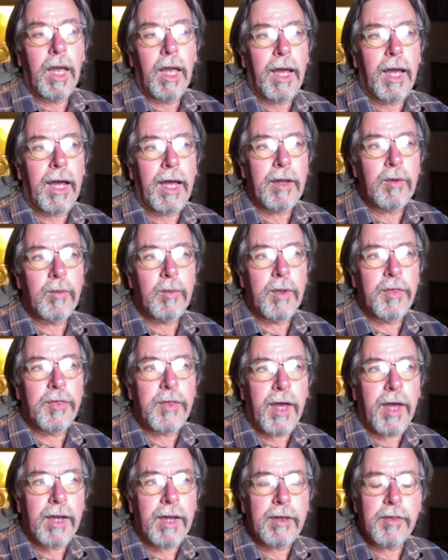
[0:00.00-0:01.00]
And with
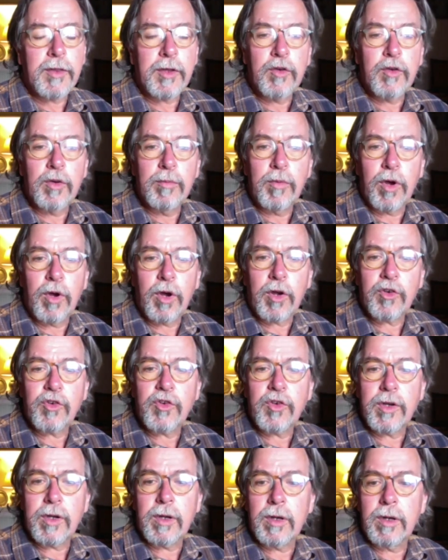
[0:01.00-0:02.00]
that, the
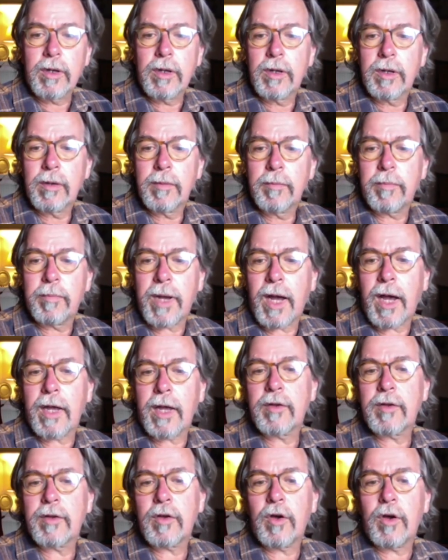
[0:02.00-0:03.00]
commercial
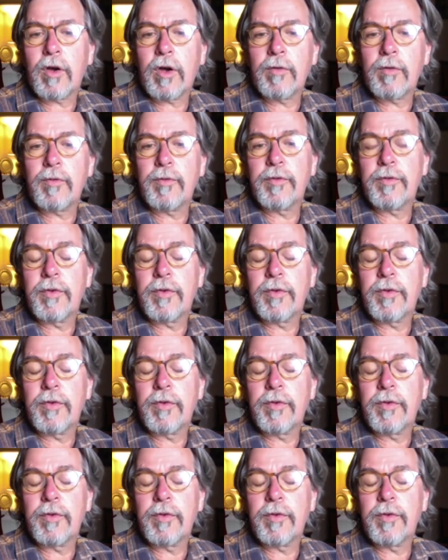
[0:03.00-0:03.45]
part of